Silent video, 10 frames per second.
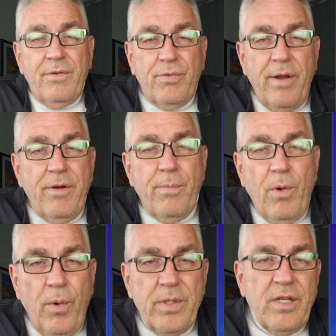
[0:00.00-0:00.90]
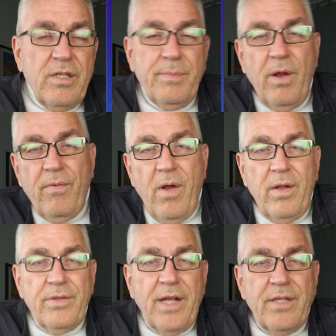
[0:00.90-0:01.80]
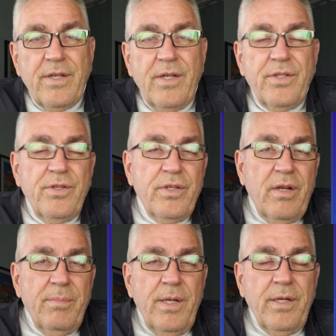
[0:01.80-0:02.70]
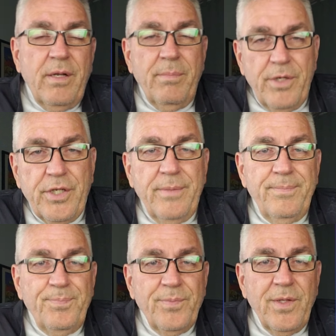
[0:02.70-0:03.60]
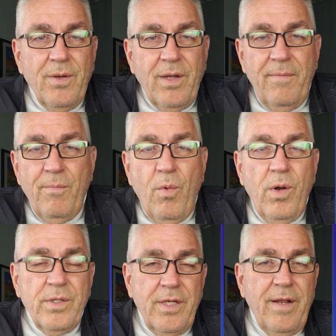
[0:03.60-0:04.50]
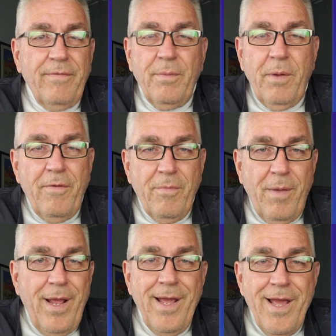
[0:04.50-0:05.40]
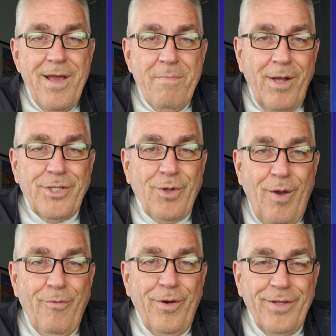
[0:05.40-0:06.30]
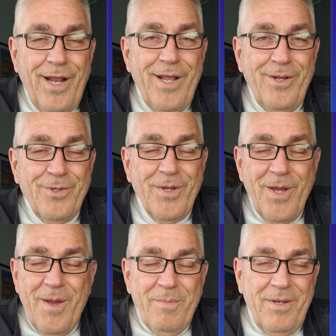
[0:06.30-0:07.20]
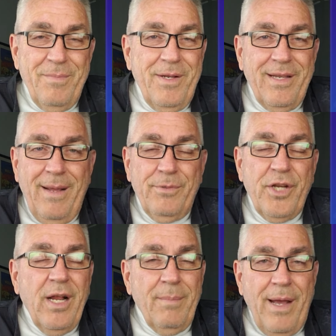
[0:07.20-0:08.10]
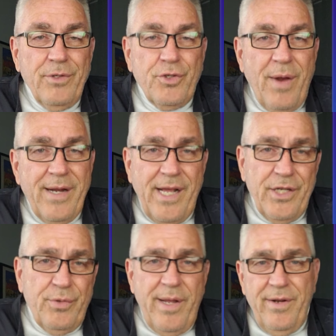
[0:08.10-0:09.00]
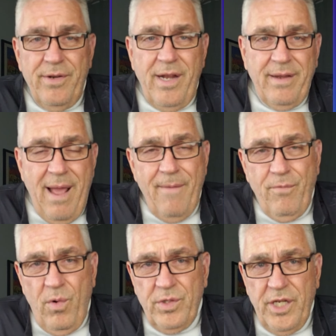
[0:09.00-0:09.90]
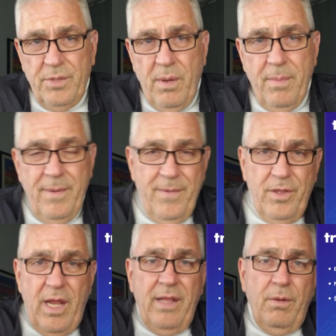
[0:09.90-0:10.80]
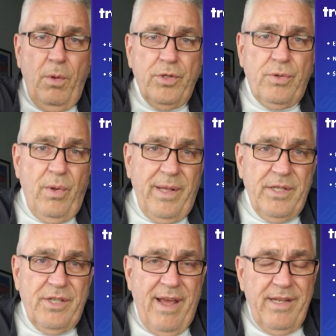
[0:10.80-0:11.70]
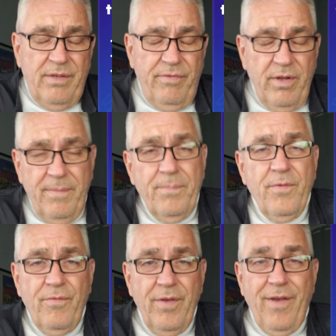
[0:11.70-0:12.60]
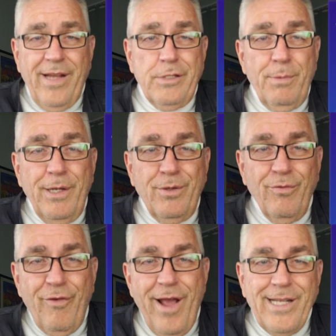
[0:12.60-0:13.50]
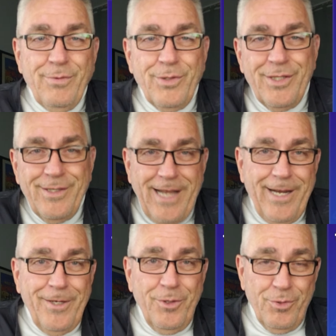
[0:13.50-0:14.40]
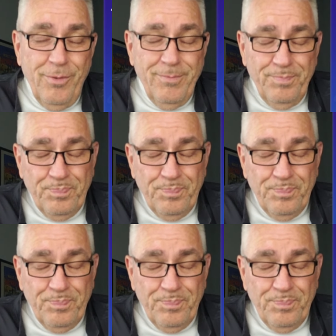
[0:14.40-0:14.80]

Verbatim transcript: Tradier Brokerage saves me over $100,000 a year in commission. Okay, more than enough to pay for my software that I use. But in the meantime, check them out, try.tradier.com/Bubba. And they're both scrolling on the sides if I speak too fast, which is not unusual.